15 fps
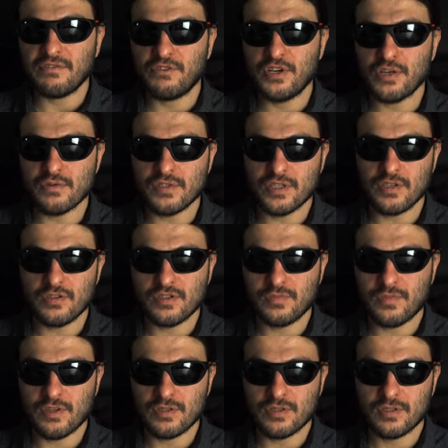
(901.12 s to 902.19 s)
frequency
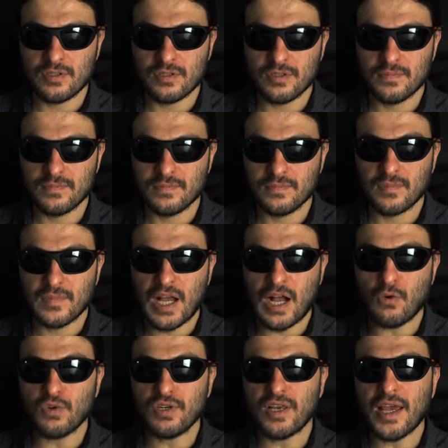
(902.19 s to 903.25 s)
response, I
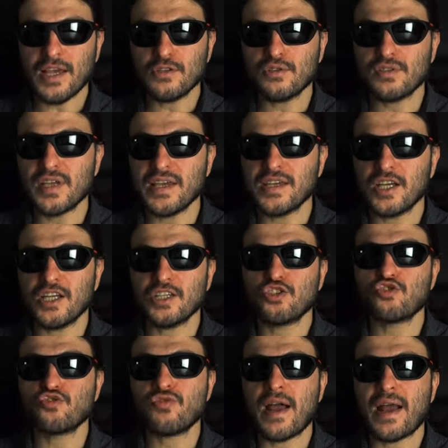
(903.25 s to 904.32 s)
would like to take a
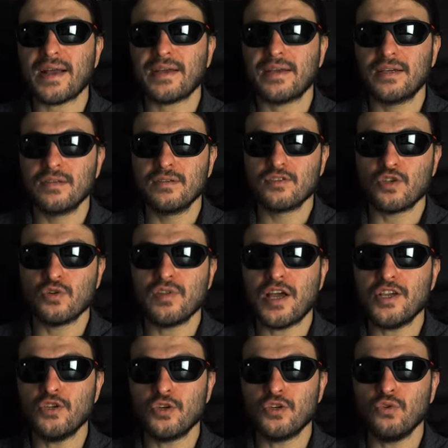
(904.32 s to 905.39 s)
track so
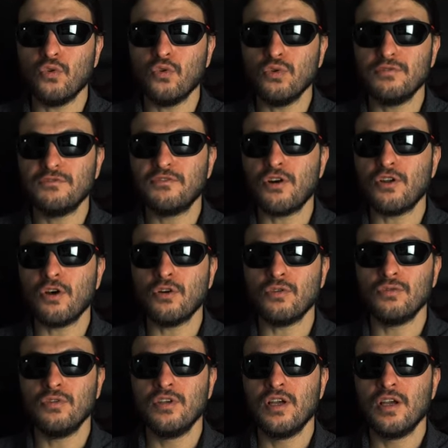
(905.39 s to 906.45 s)
that you can all
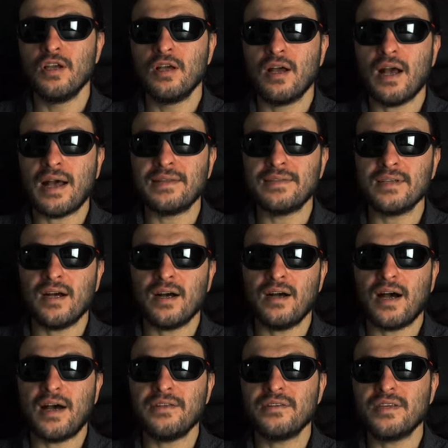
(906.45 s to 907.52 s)
follow and
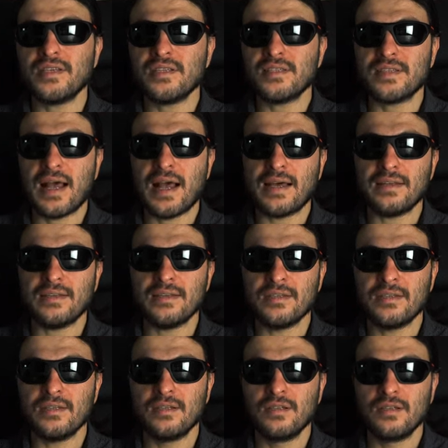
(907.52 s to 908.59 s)

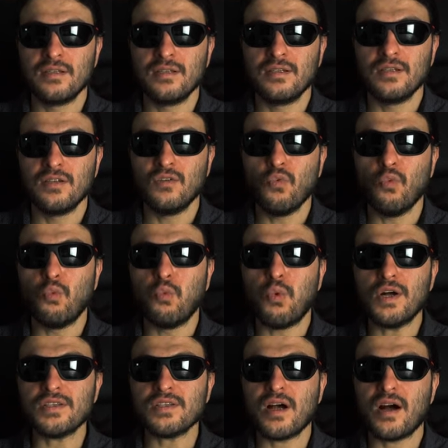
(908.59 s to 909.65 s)
understand
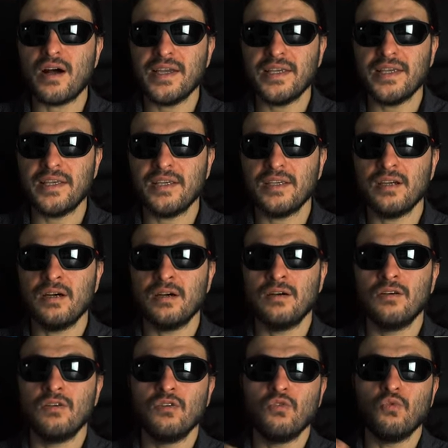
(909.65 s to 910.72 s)
what I hear
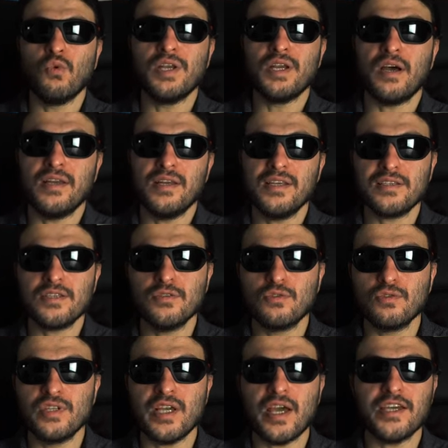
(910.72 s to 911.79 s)
when I listen
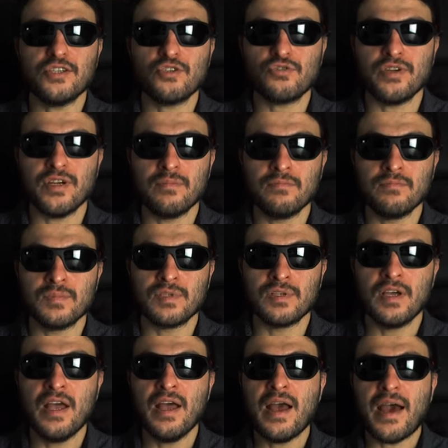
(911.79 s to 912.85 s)
to the Atriums,
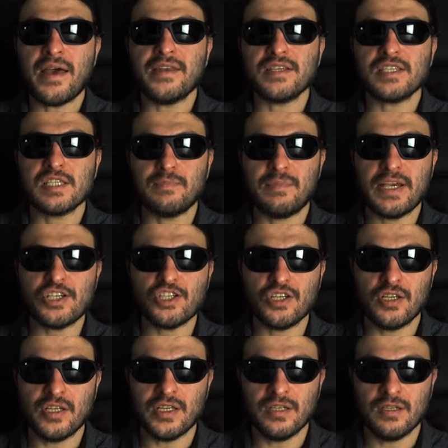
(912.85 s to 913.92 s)
and
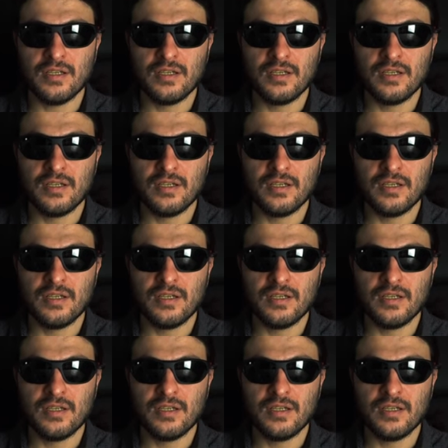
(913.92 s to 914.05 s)
especially